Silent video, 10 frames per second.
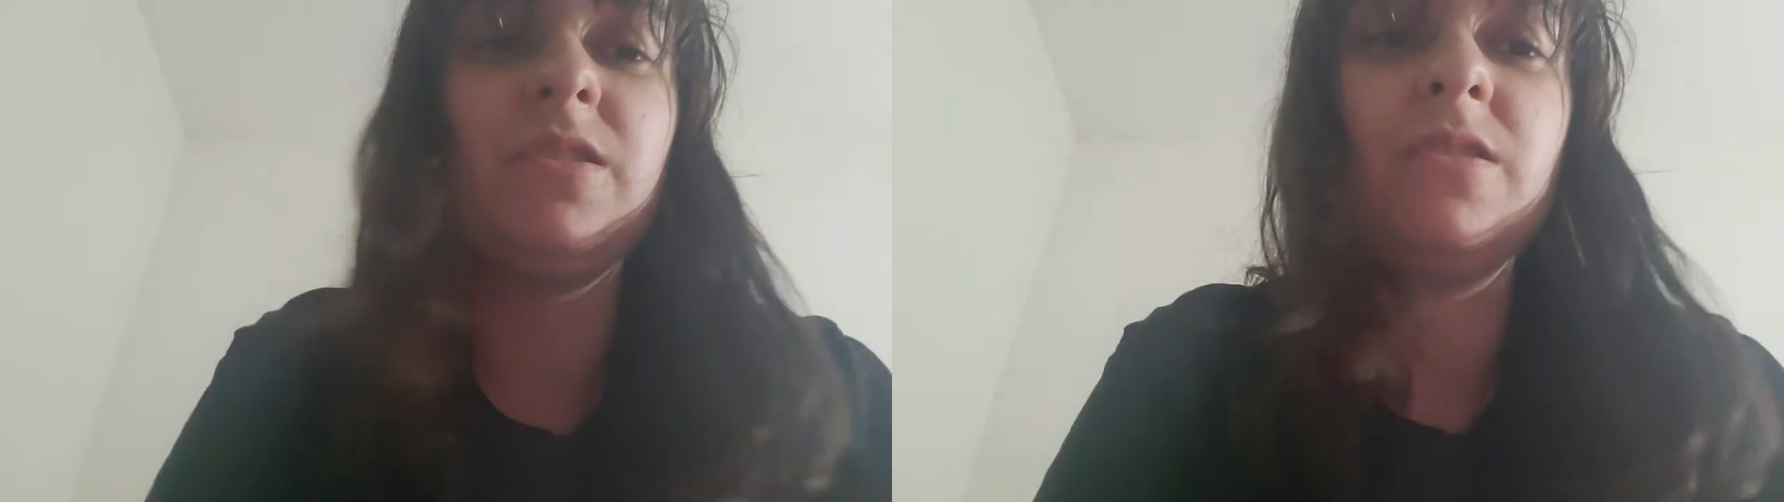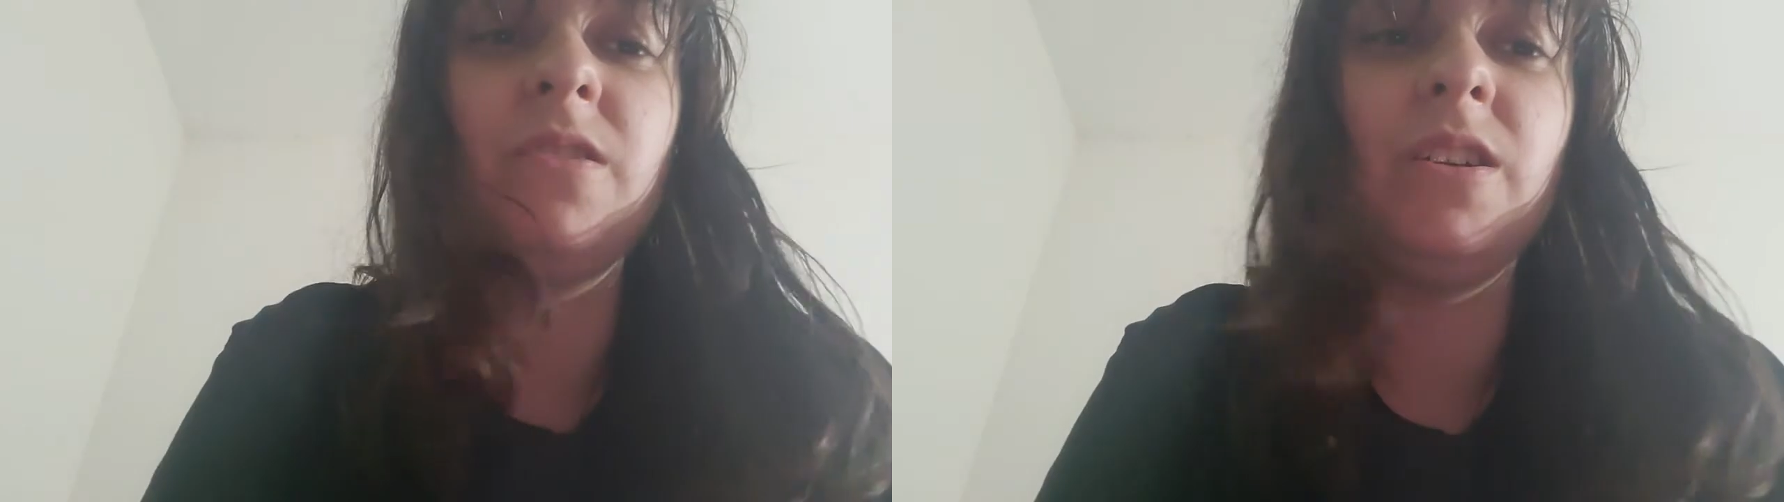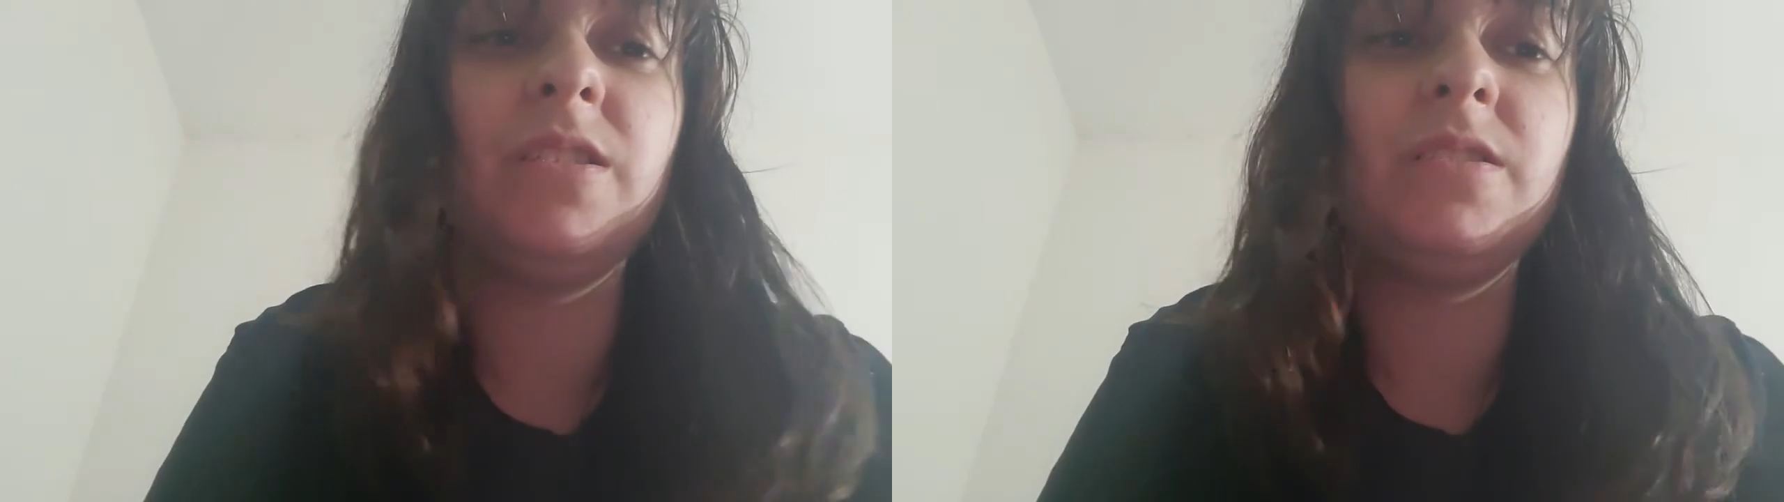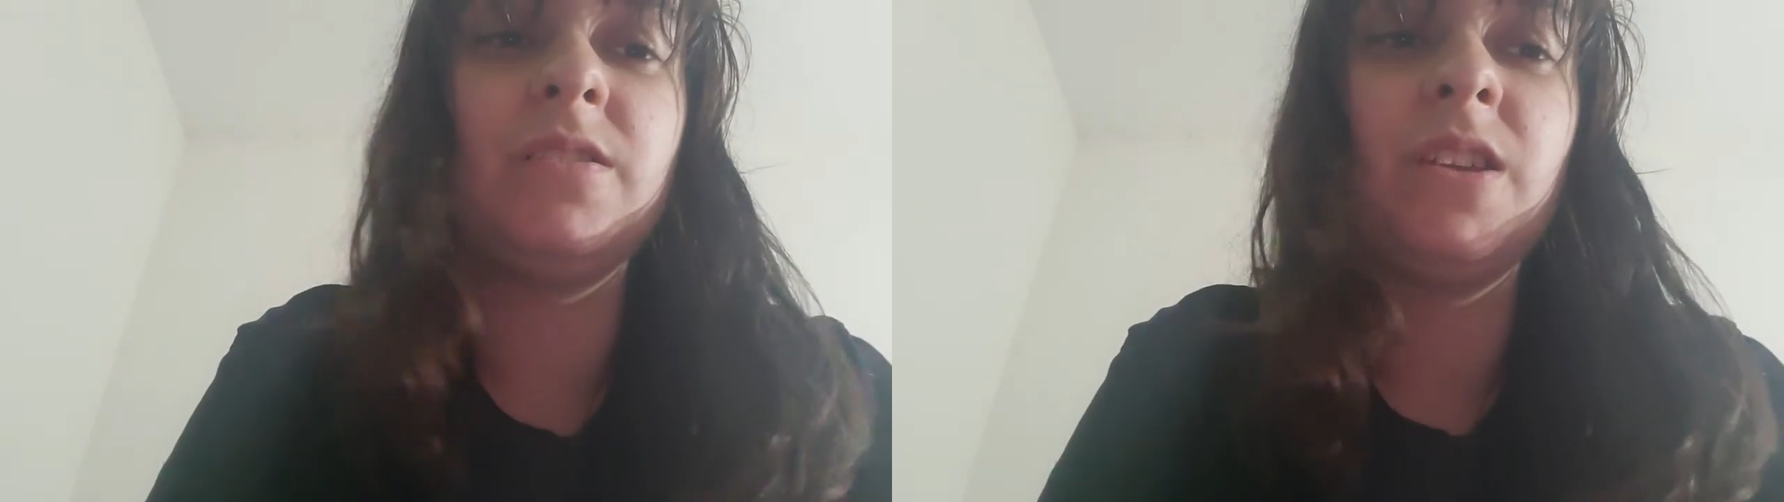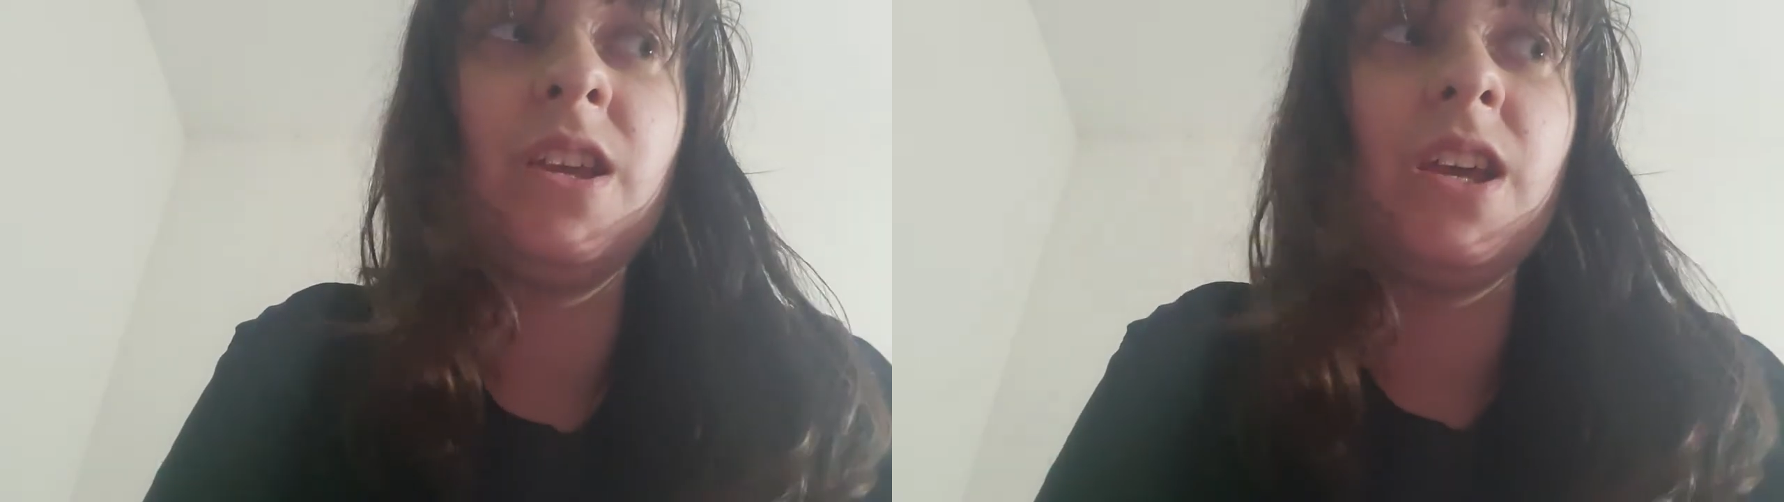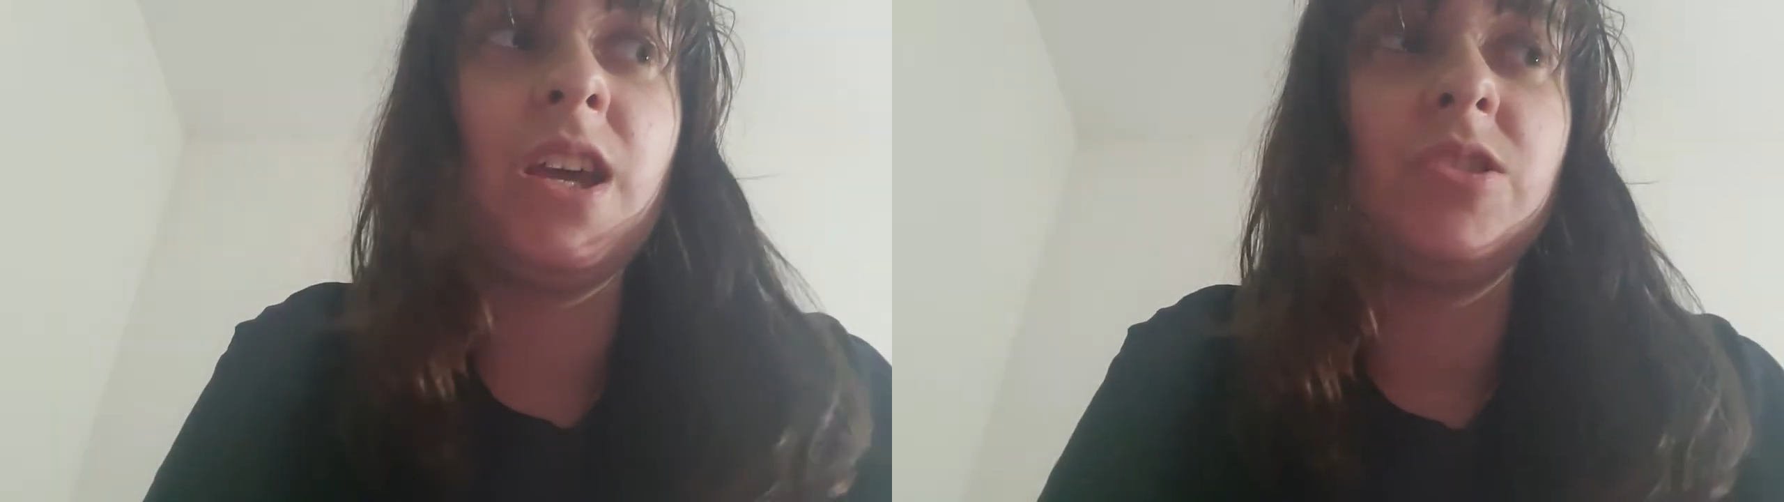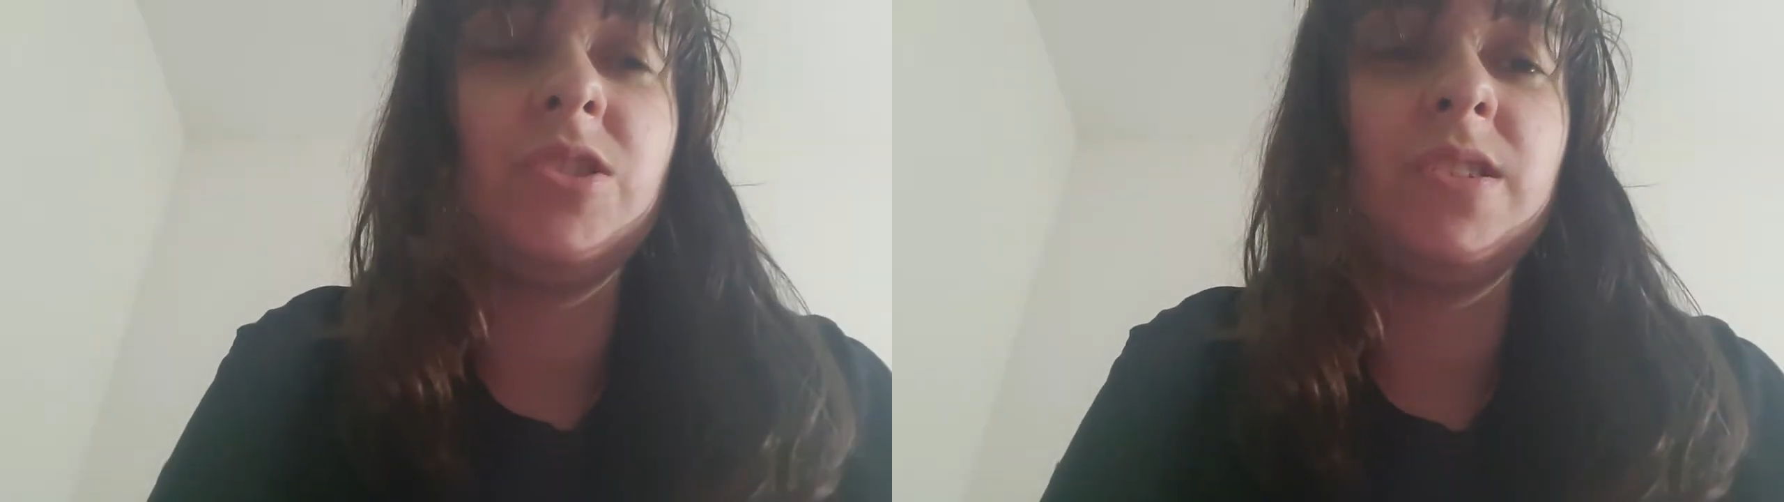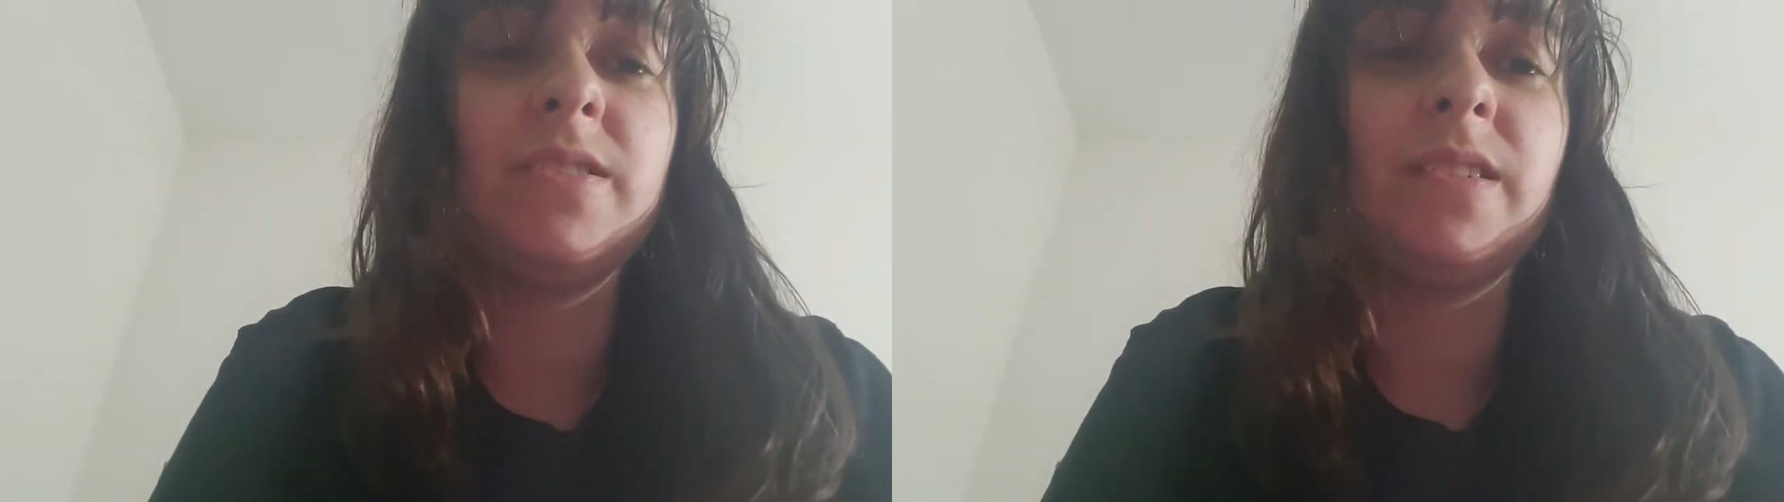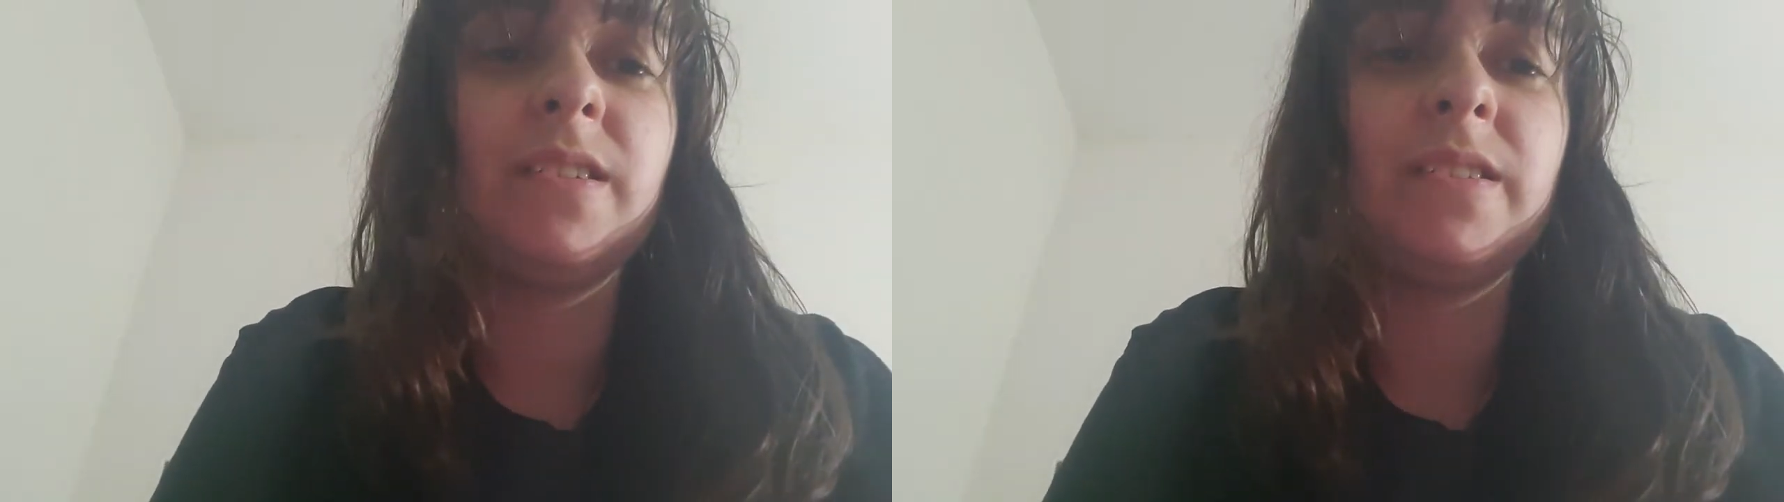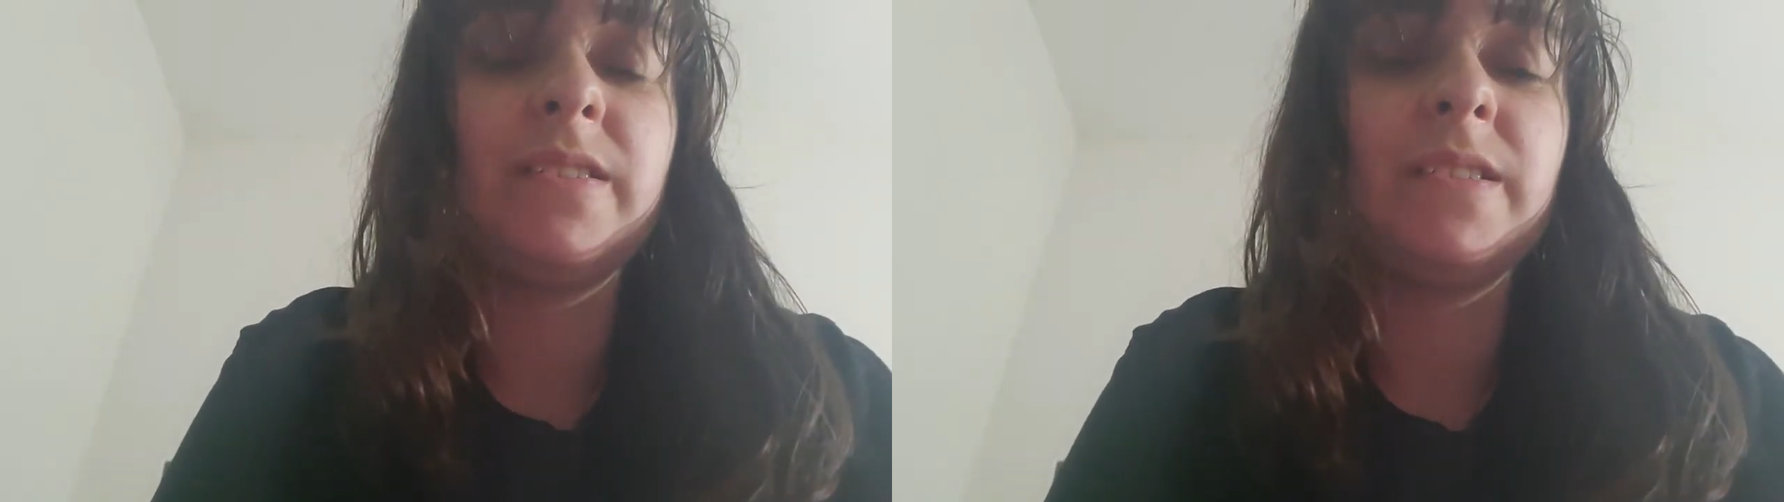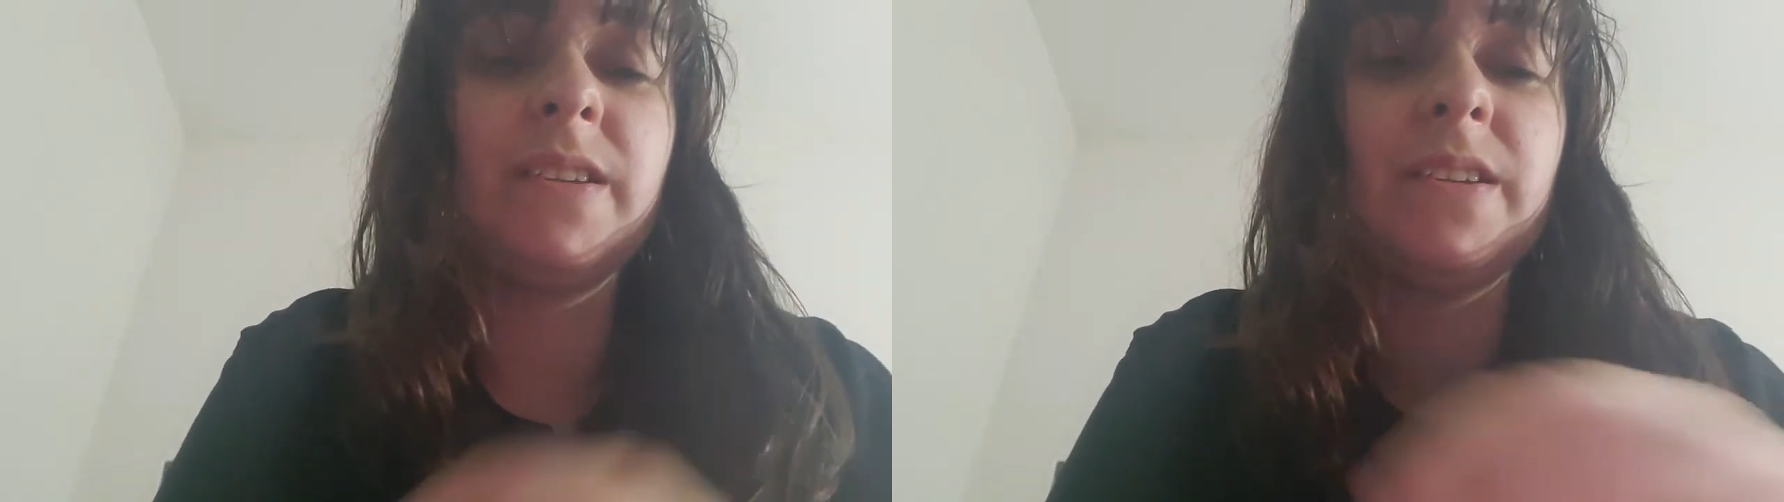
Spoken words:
adults, and she says,